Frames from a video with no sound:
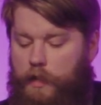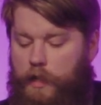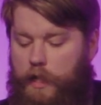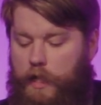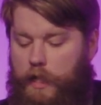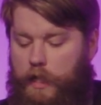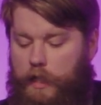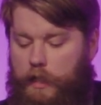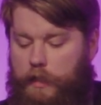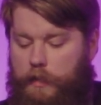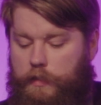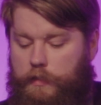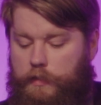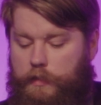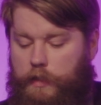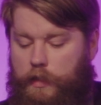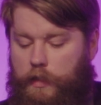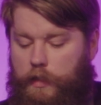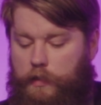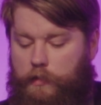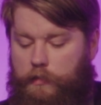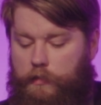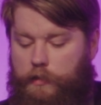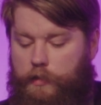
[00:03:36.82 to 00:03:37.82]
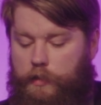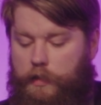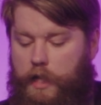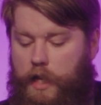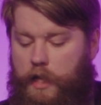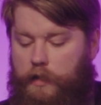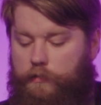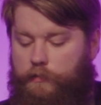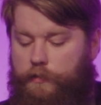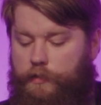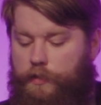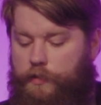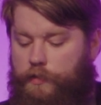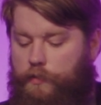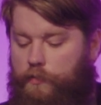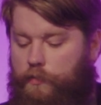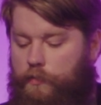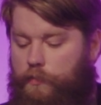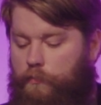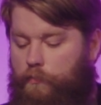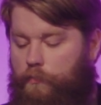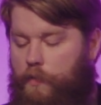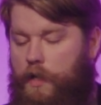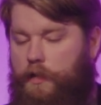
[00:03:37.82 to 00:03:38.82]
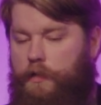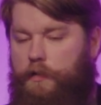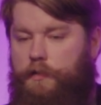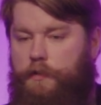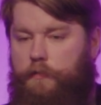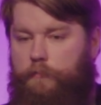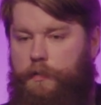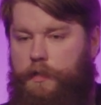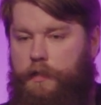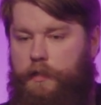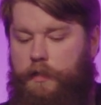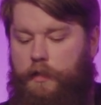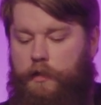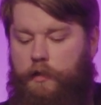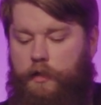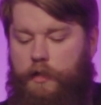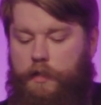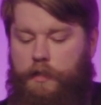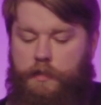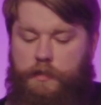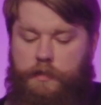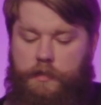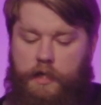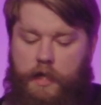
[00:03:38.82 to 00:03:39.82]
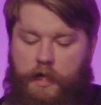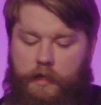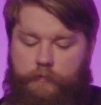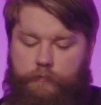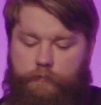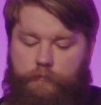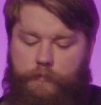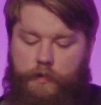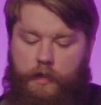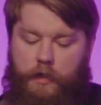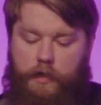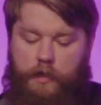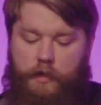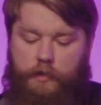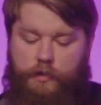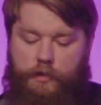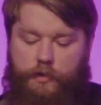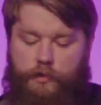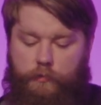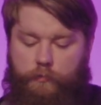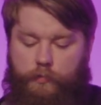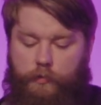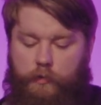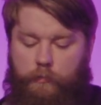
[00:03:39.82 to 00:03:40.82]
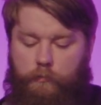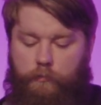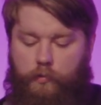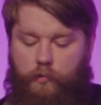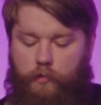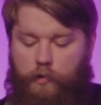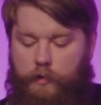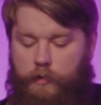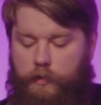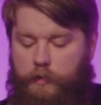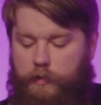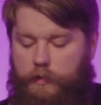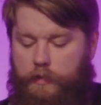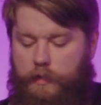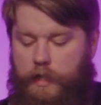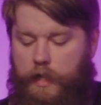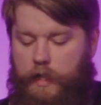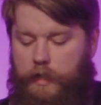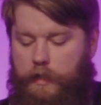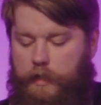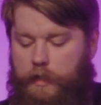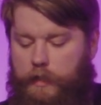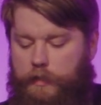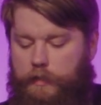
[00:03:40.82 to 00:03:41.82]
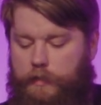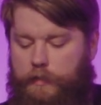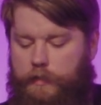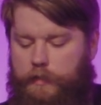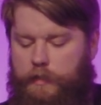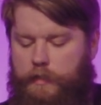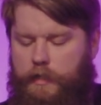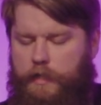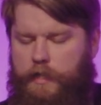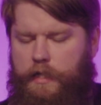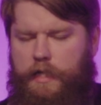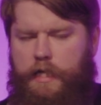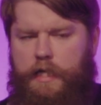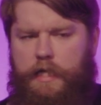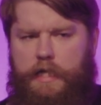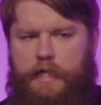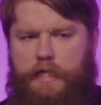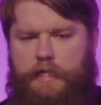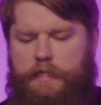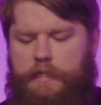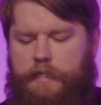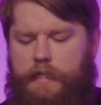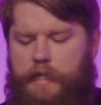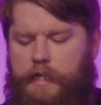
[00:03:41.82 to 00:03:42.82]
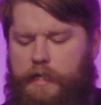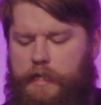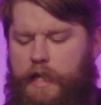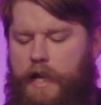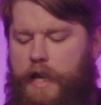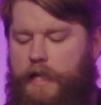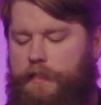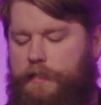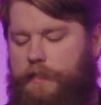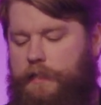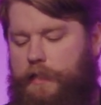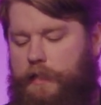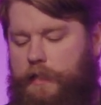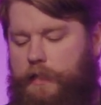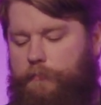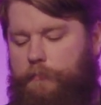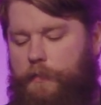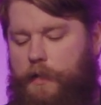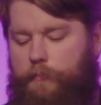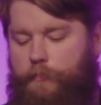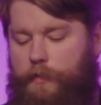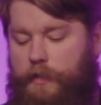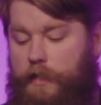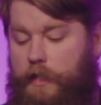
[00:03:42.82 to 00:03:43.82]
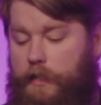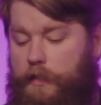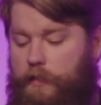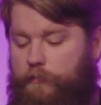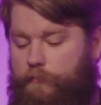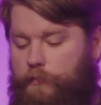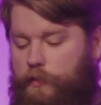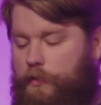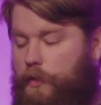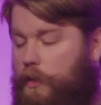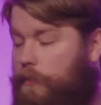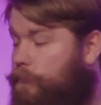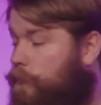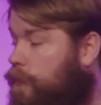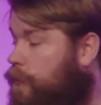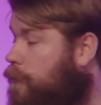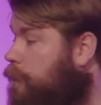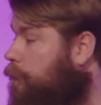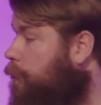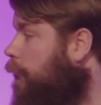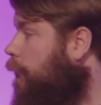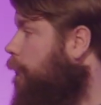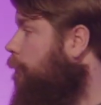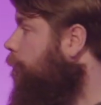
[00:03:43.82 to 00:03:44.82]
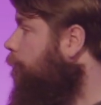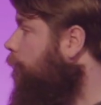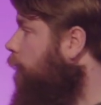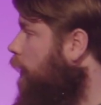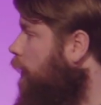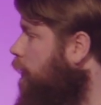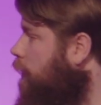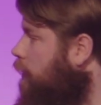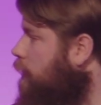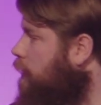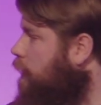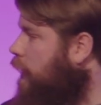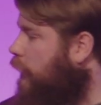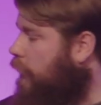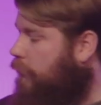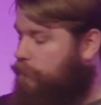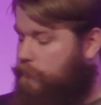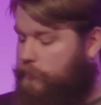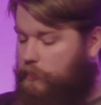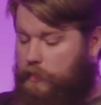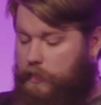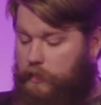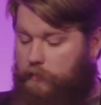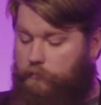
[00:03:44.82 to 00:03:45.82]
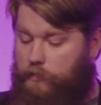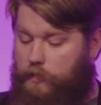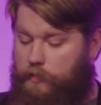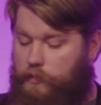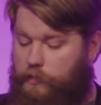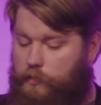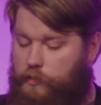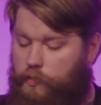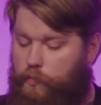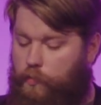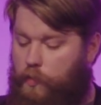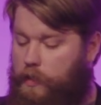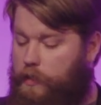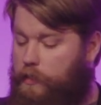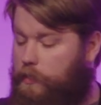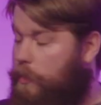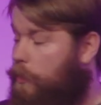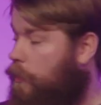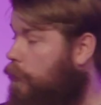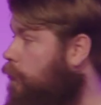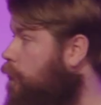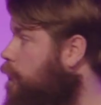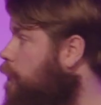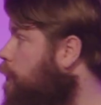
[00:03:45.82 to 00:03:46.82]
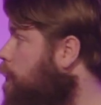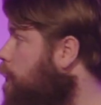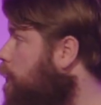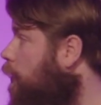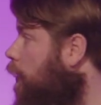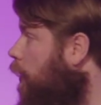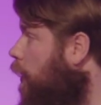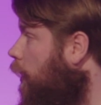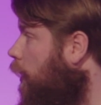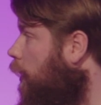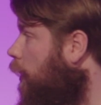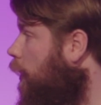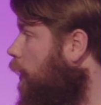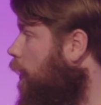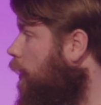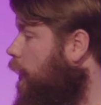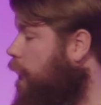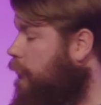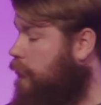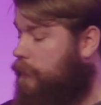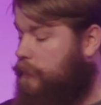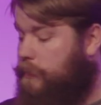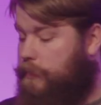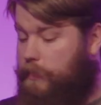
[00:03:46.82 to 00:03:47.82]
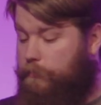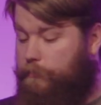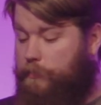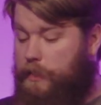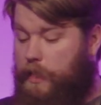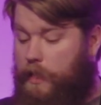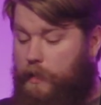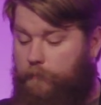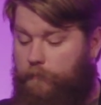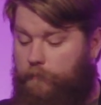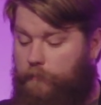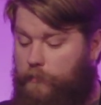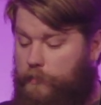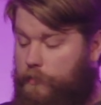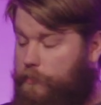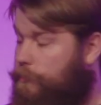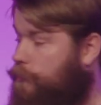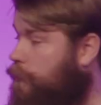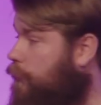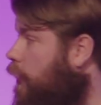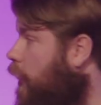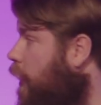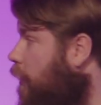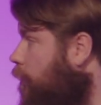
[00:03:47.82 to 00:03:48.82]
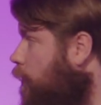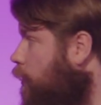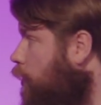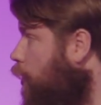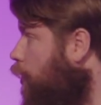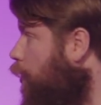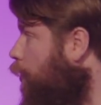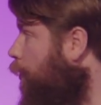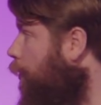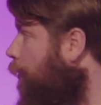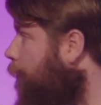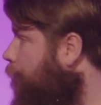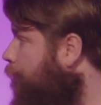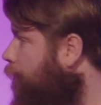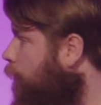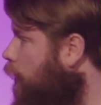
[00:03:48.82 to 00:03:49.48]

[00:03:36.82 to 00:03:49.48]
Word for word: and you kind of just want it to be there, and it's not super important that it is elastic, maybe that it recovers, but it doesn't have to like run 20 nodes at the same time for you to have a node.